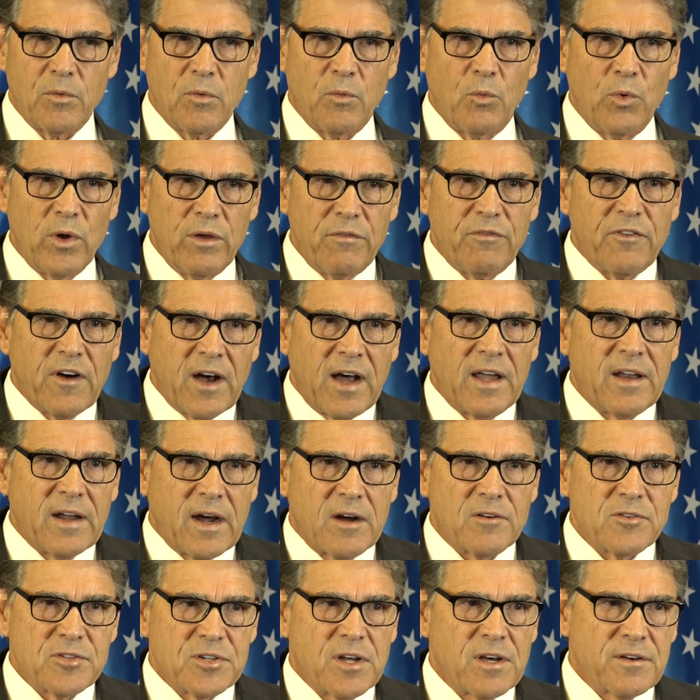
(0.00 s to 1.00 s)
we find
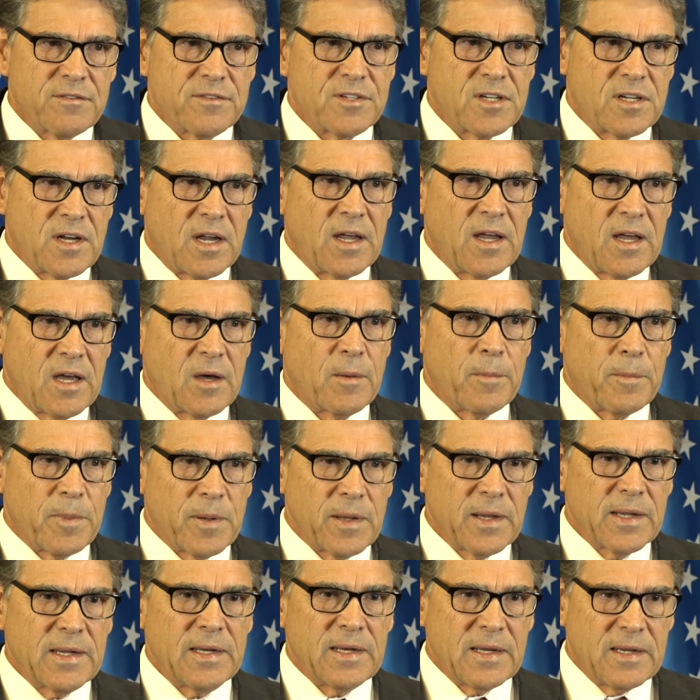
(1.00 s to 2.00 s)
ourselves in a
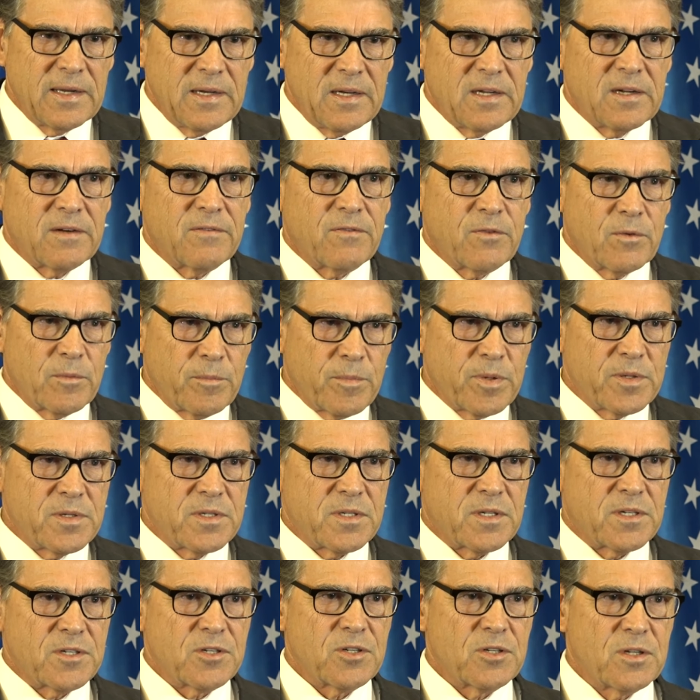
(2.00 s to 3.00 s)
completely different
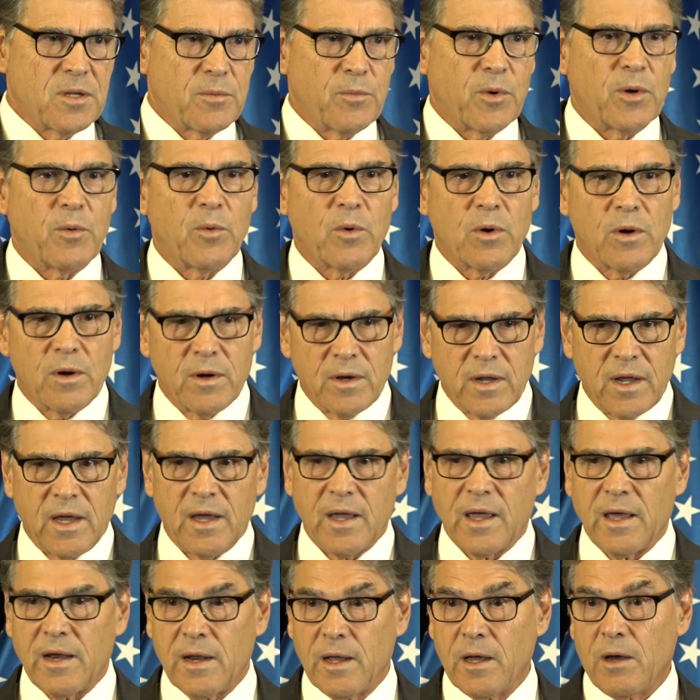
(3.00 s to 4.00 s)
position than we were a
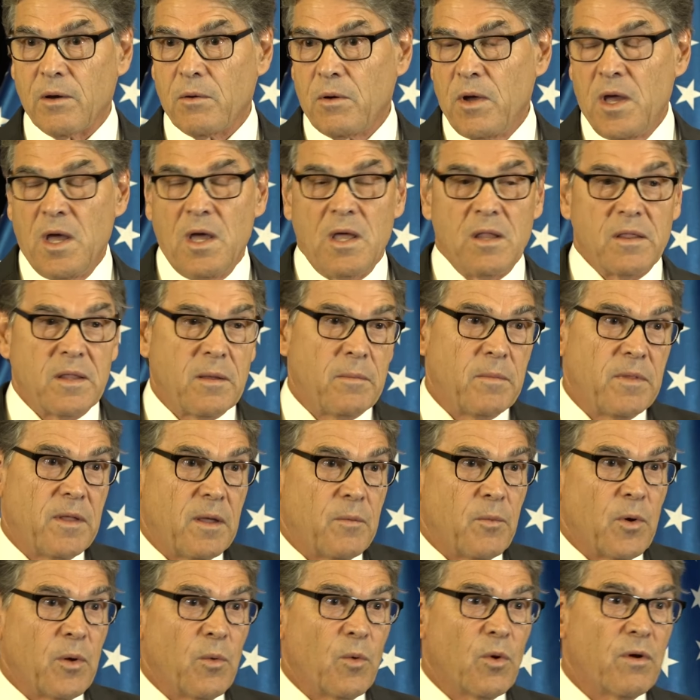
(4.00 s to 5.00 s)
decade ago, than,
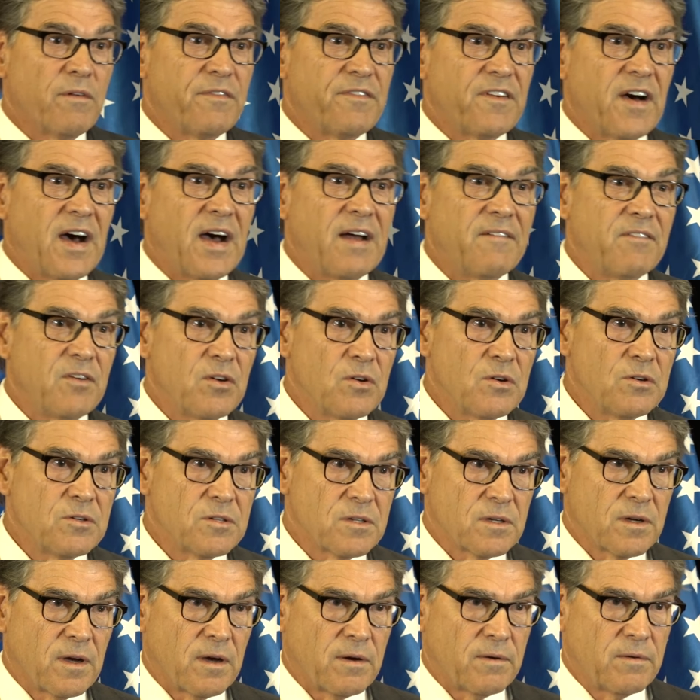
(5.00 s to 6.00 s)
than we were five years
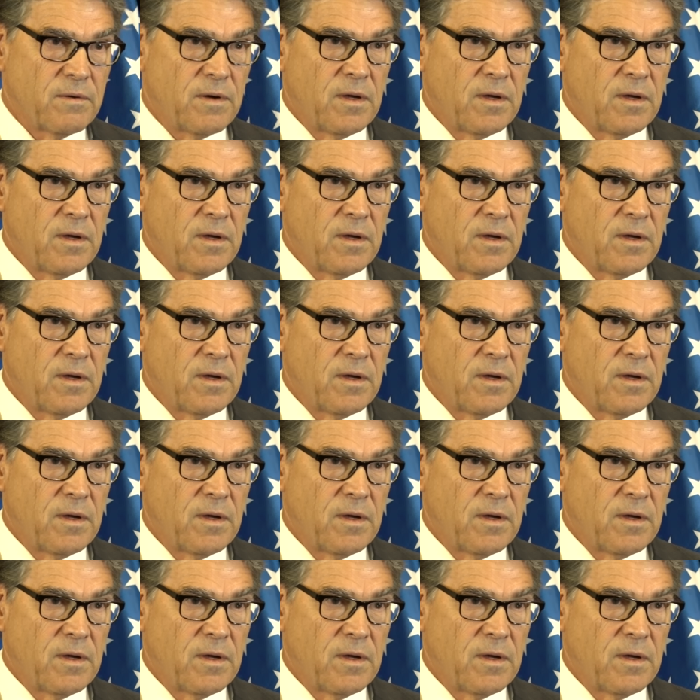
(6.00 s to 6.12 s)
ago.